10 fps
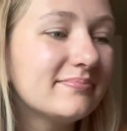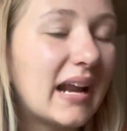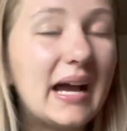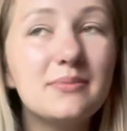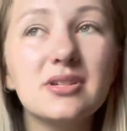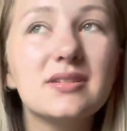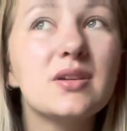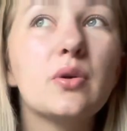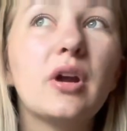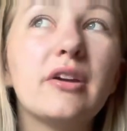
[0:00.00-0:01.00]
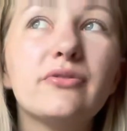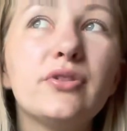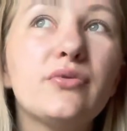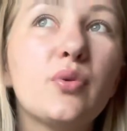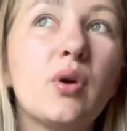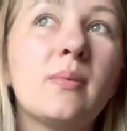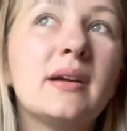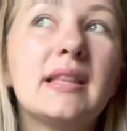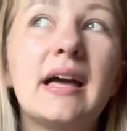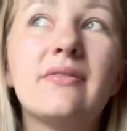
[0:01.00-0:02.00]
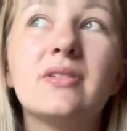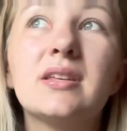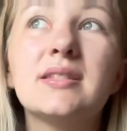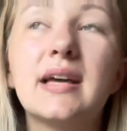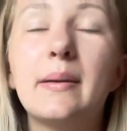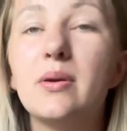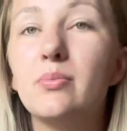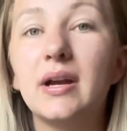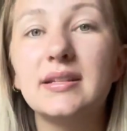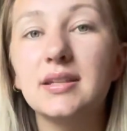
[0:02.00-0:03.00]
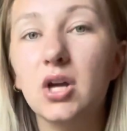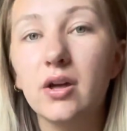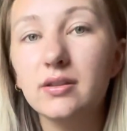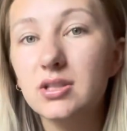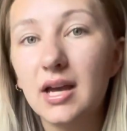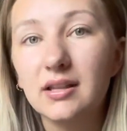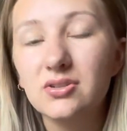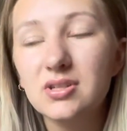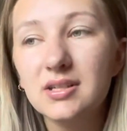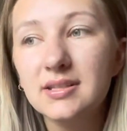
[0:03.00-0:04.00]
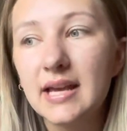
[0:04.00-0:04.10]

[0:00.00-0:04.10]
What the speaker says: I'm just so grateful for where my life is. I'm embracing all the challenges.